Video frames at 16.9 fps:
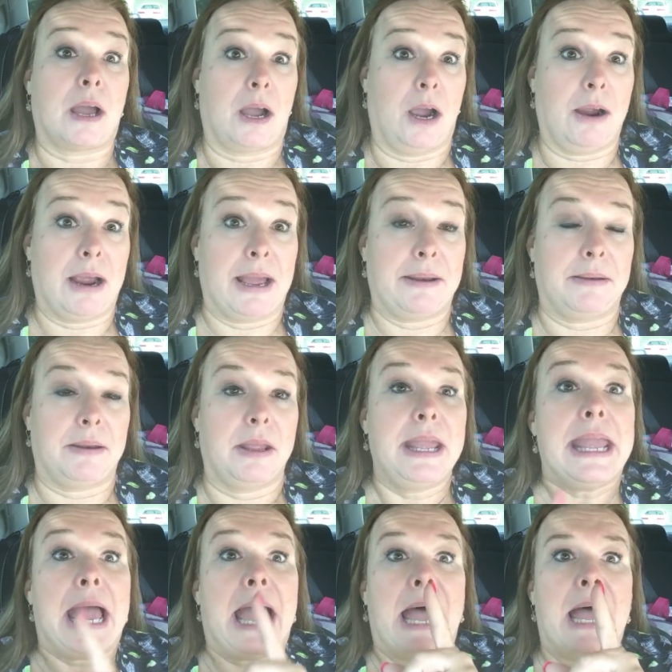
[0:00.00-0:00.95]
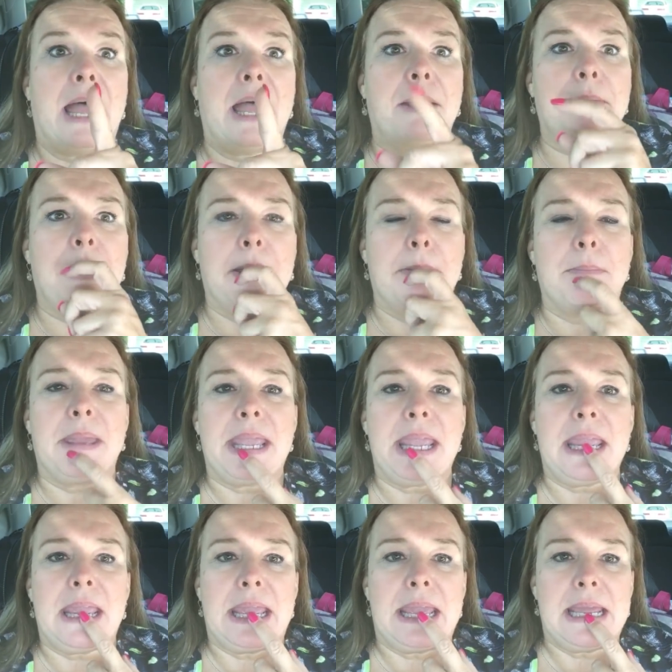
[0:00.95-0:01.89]
All right. Me
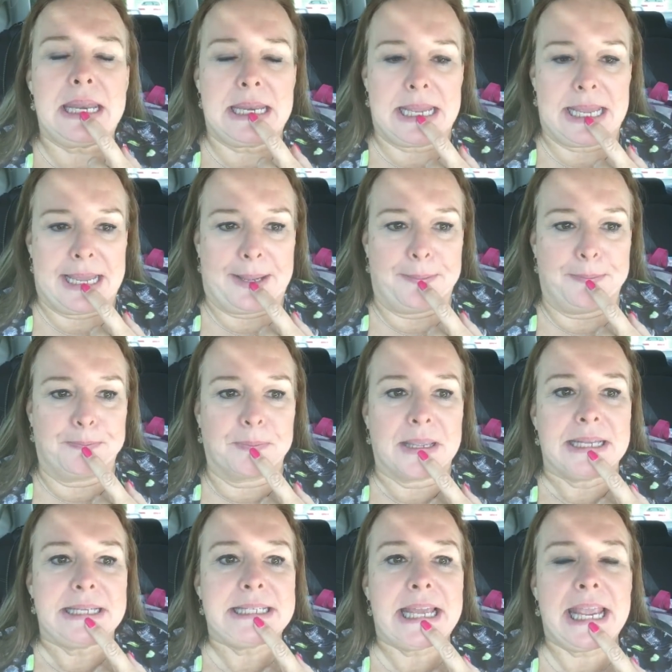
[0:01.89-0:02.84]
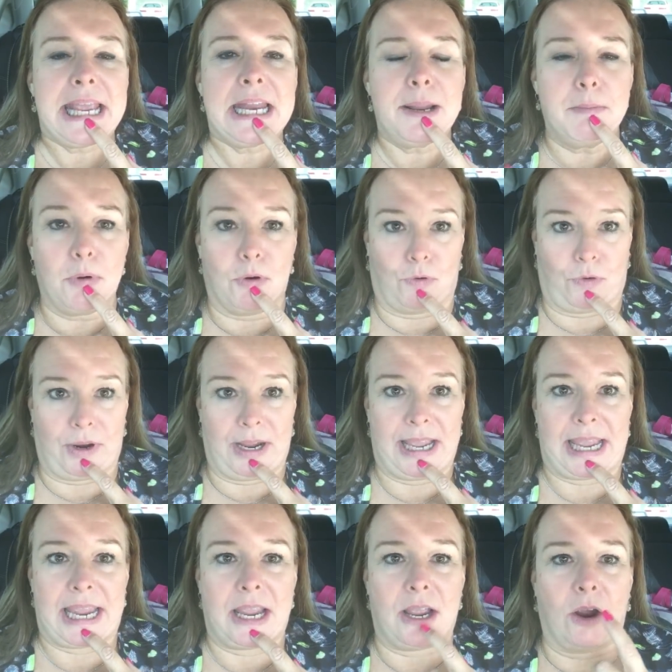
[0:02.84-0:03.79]
and Tina
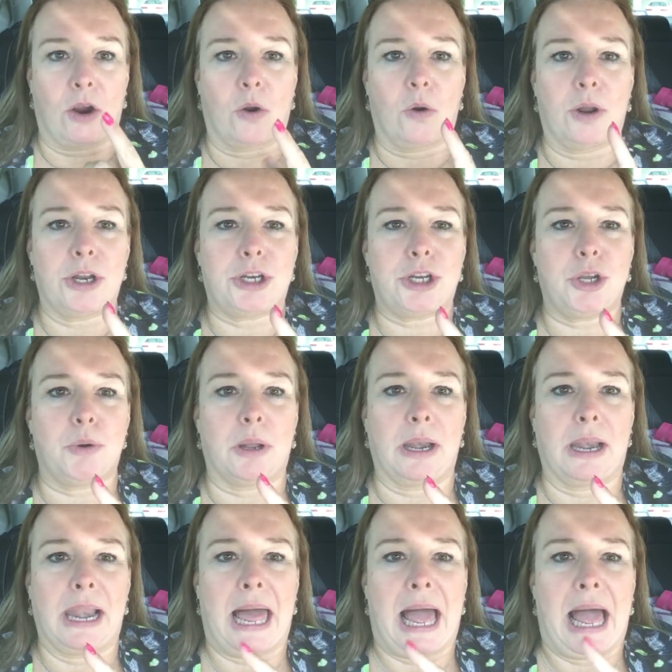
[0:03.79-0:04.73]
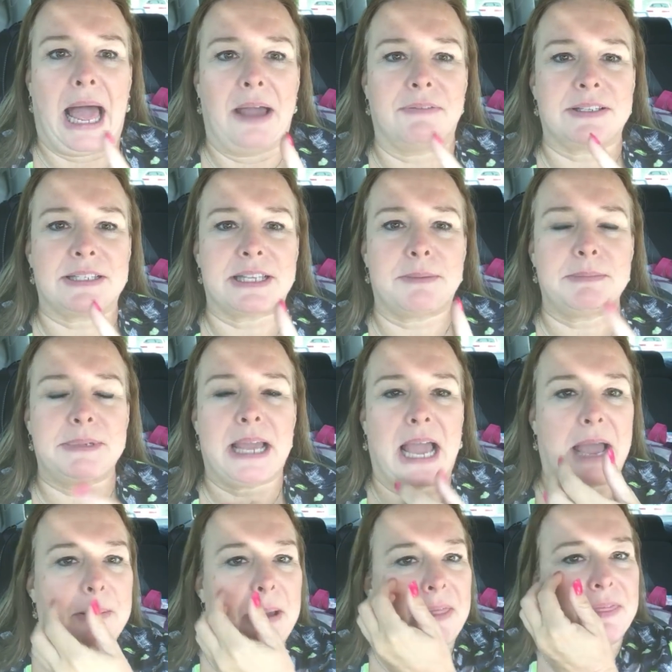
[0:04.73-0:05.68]
Marie are going to do a live
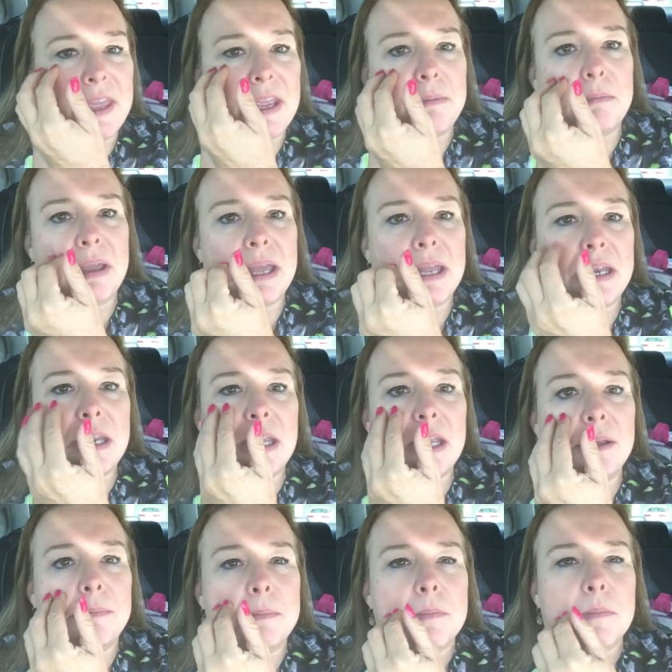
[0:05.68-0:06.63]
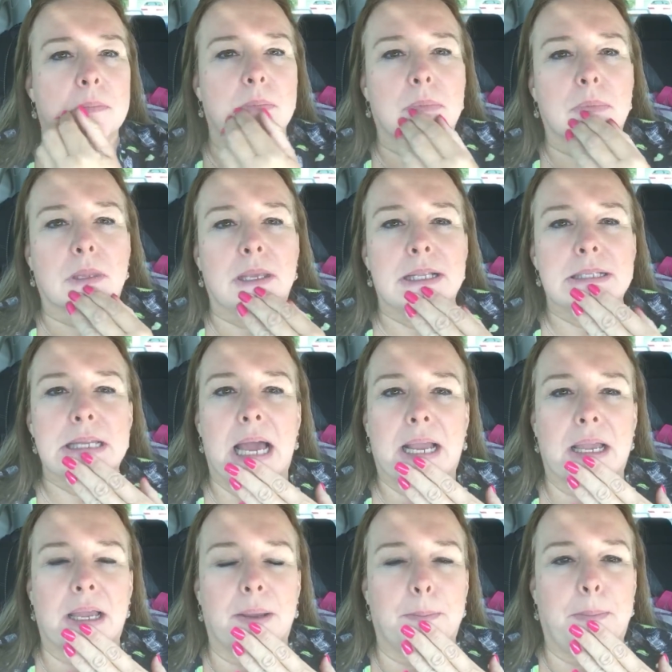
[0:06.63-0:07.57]
sometime, I think Monday. It's
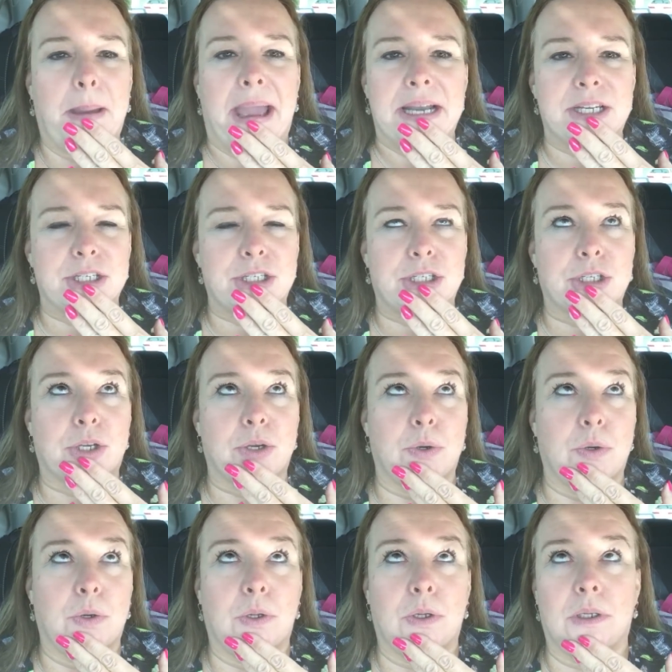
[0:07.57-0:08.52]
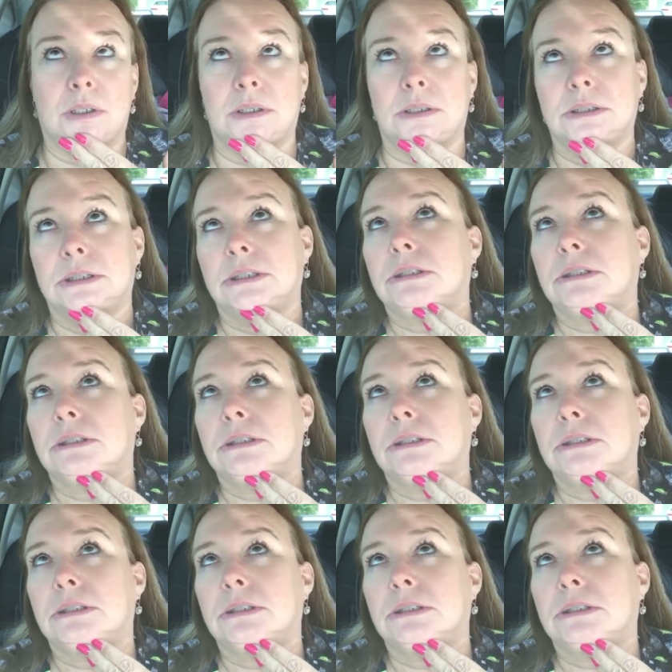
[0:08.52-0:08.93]
like a back to school